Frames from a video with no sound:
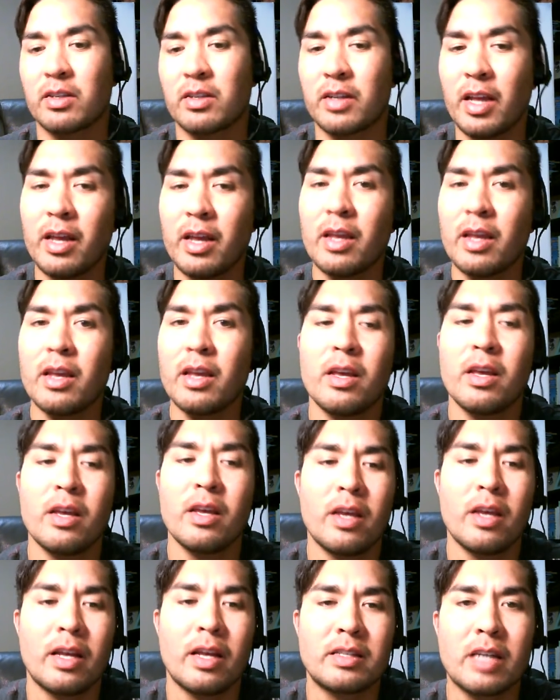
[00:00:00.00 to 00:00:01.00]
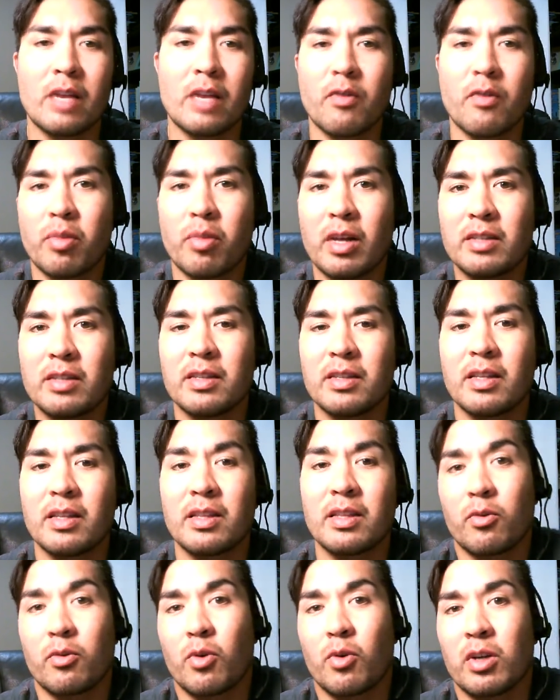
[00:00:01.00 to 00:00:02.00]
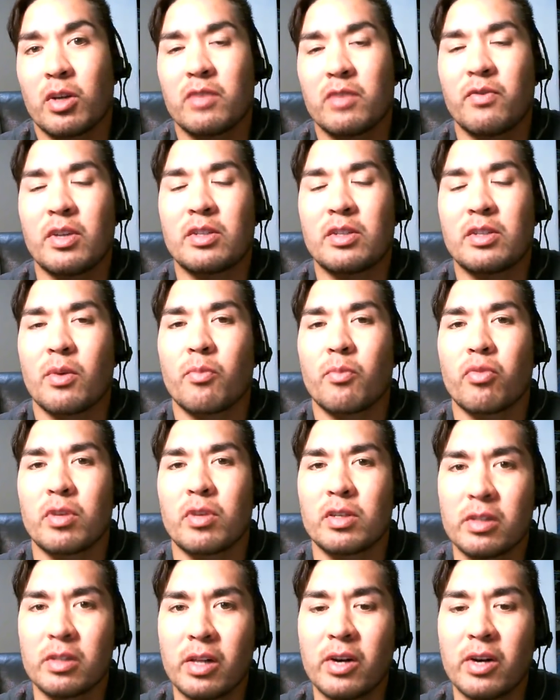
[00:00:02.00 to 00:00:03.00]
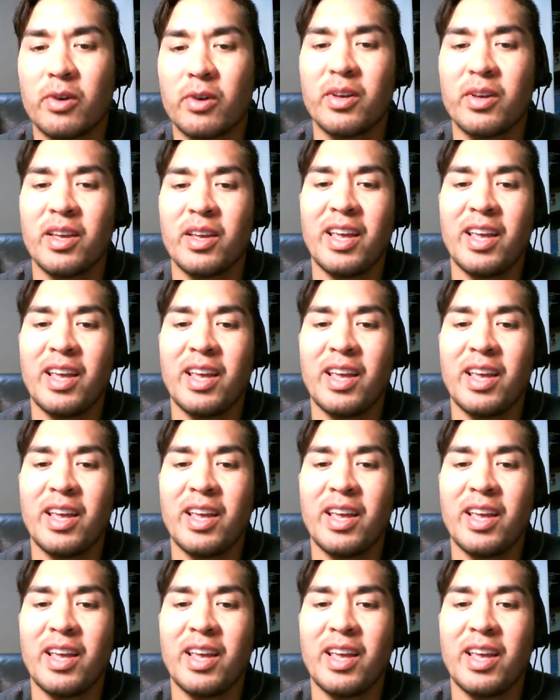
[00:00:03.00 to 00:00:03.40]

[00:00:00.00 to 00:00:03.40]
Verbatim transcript: Today, kind of a blessing that the question feed's going pretty slow